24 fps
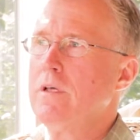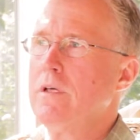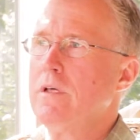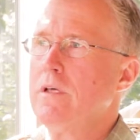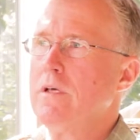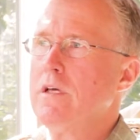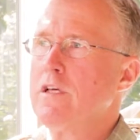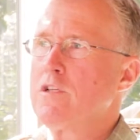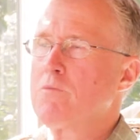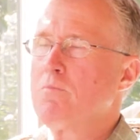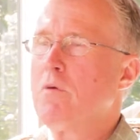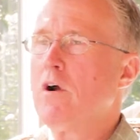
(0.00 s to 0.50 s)

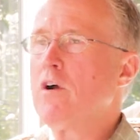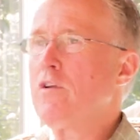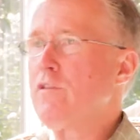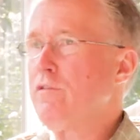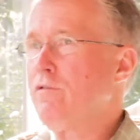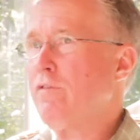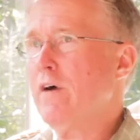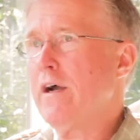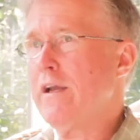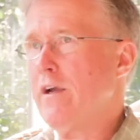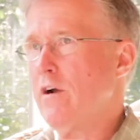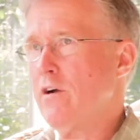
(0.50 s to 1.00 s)
as part of the
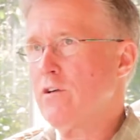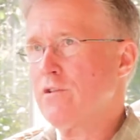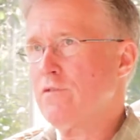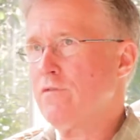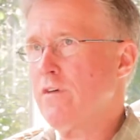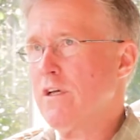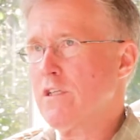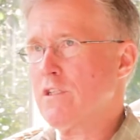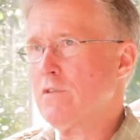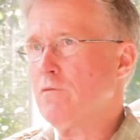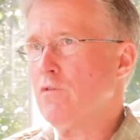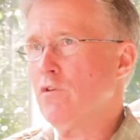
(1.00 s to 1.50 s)
Fine Arts
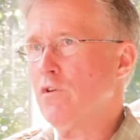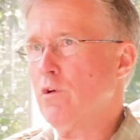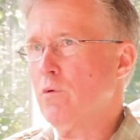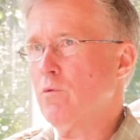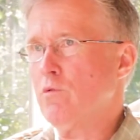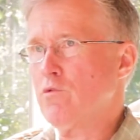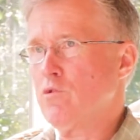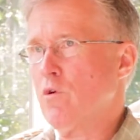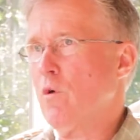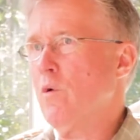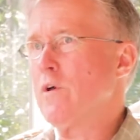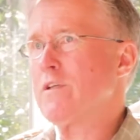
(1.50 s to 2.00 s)
Festival, there
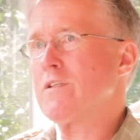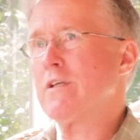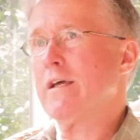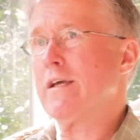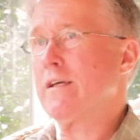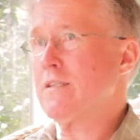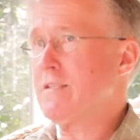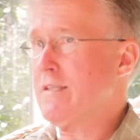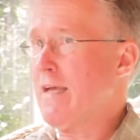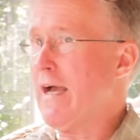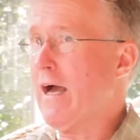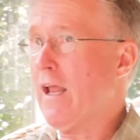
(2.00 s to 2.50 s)
was always like
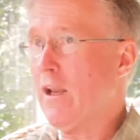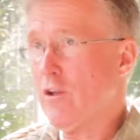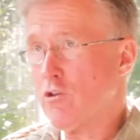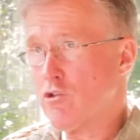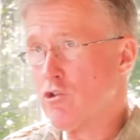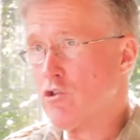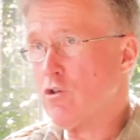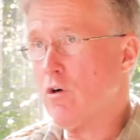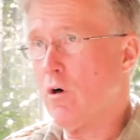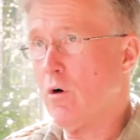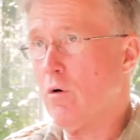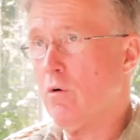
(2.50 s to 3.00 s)
a talent
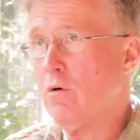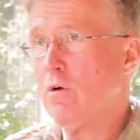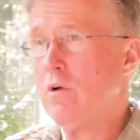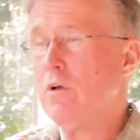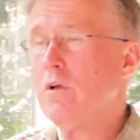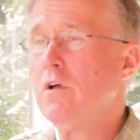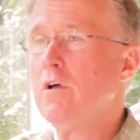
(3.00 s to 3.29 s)
show.